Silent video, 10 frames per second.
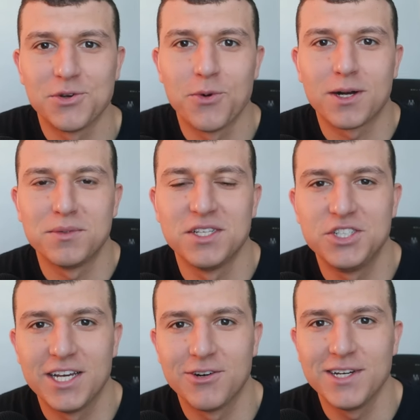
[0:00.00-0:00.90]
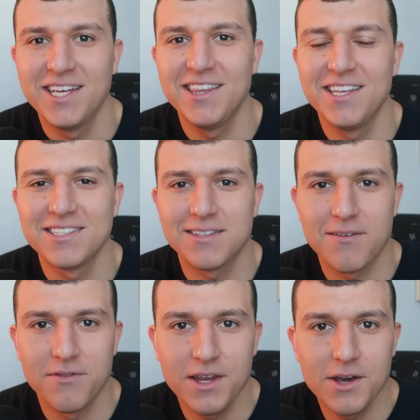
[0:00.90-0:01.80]
Welcome to the channel. In this
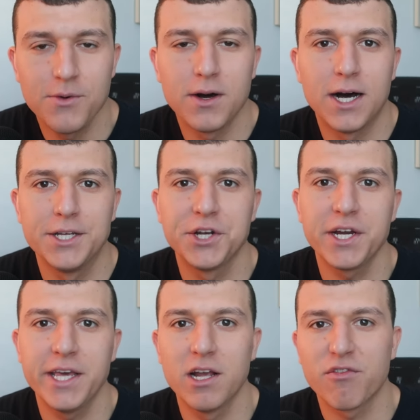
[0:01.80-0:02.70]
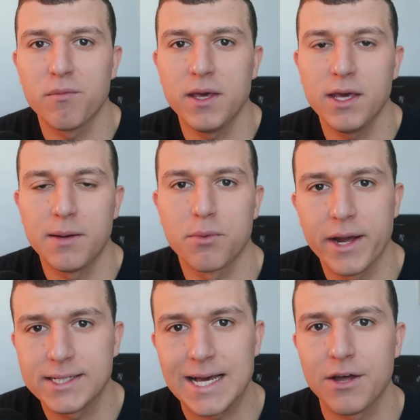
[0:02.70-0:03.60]
video, uh, you're going to hear from me and
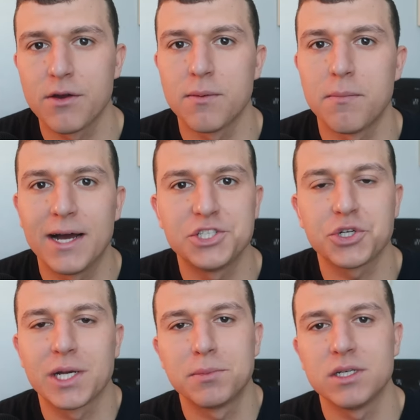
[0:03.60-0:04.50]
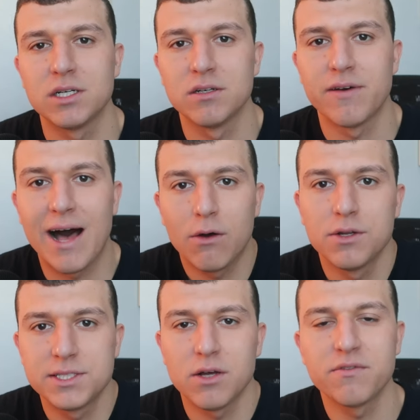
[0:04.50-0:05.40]
break down my script of how
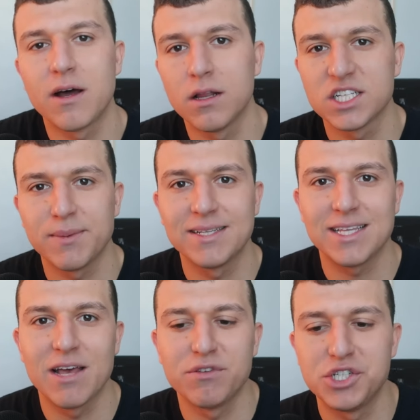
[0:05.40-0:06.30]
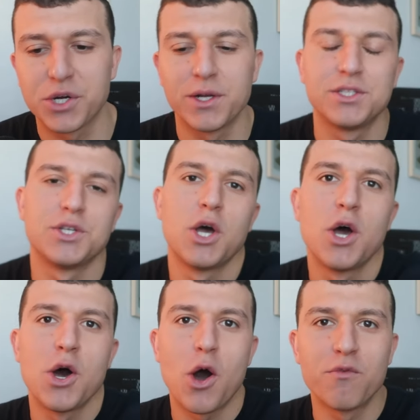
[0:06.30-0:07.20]
to sell final expense life insurance
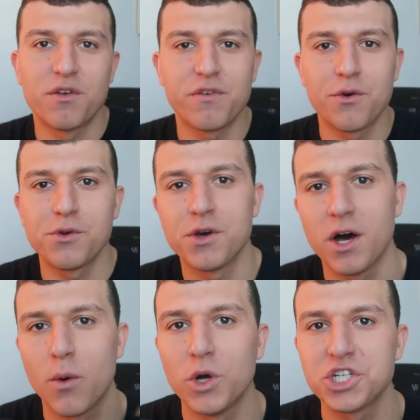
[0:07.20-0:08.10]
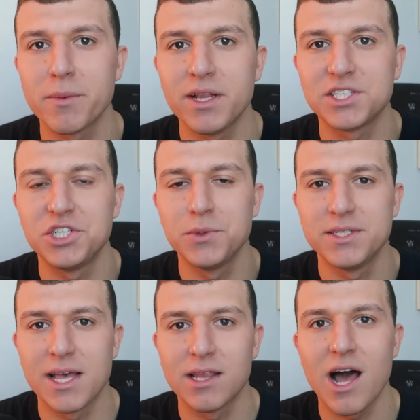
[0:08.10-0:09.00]
over the phone. Uh, what you're going to be listening to
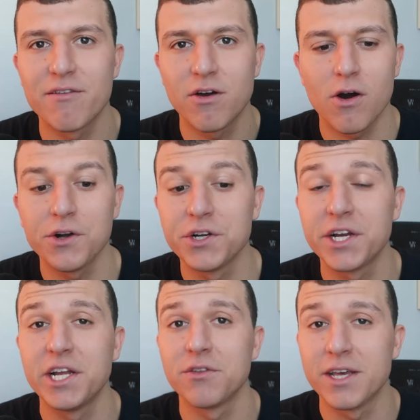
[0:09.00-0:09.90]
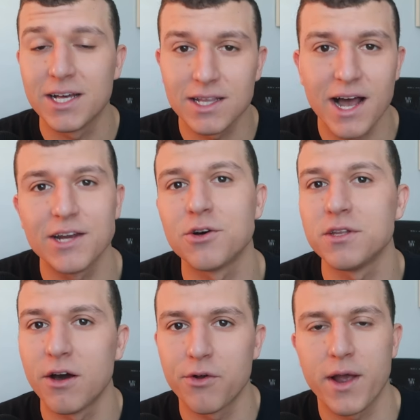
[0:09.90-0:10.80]
is a live call. You're going to hear the client on
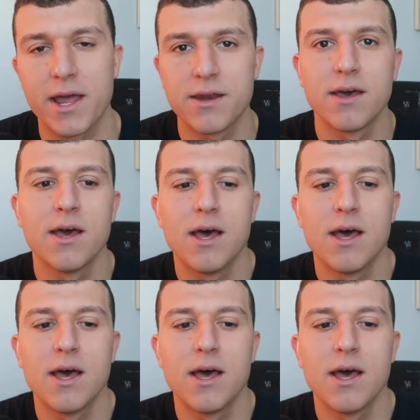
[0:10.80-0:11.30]
the other end.